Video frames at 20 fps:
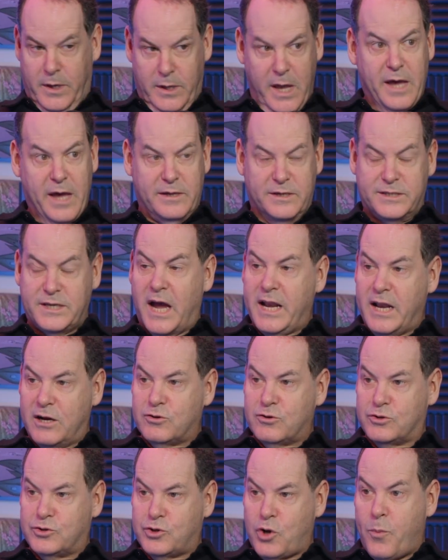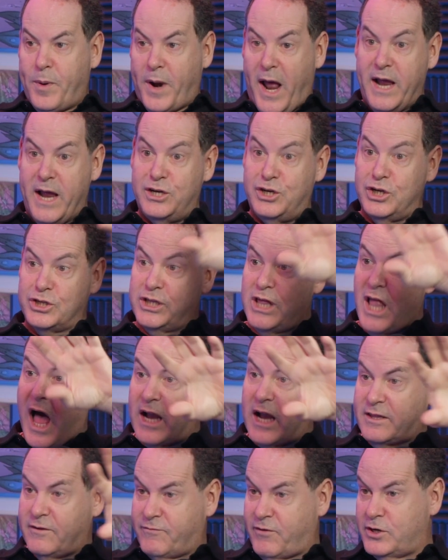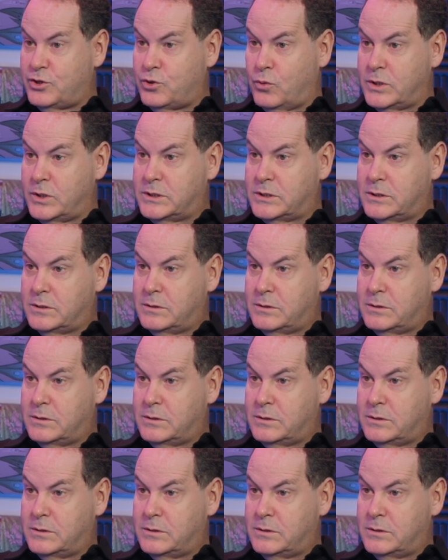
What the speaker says: Yeah, the side entrance is open. I had just locked the front doors.